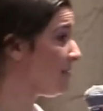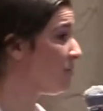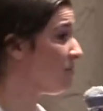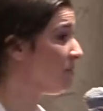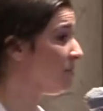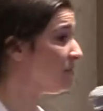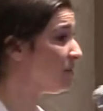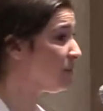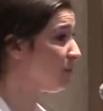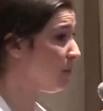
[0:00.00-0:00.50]
that
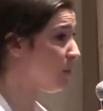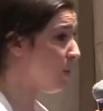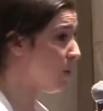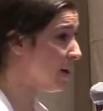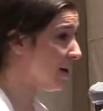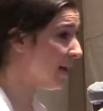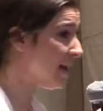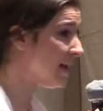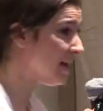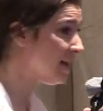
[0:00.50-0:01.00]
we've
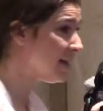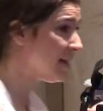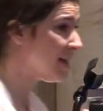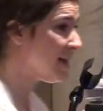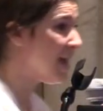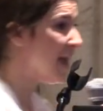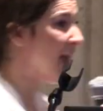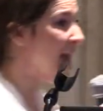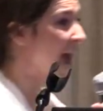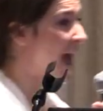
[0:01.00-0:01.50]
supported
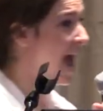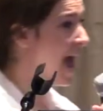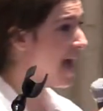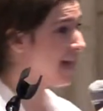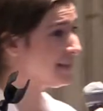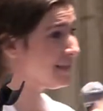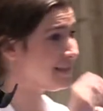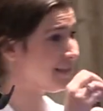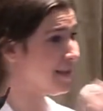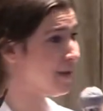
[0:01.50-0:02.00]

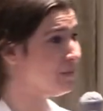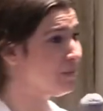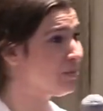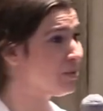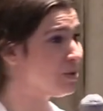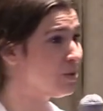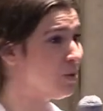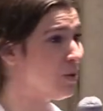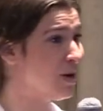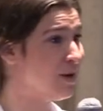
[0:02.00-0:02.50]
has some
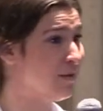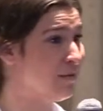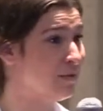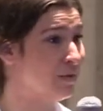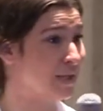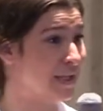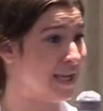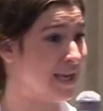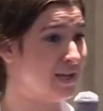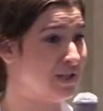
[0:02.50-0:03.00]
sort of
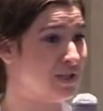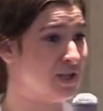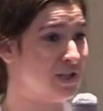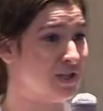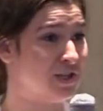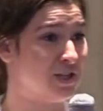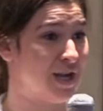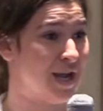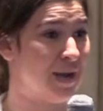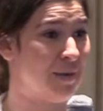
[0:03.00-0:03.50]

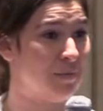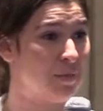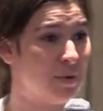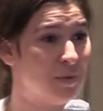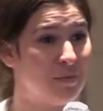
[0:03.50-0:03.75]
relationship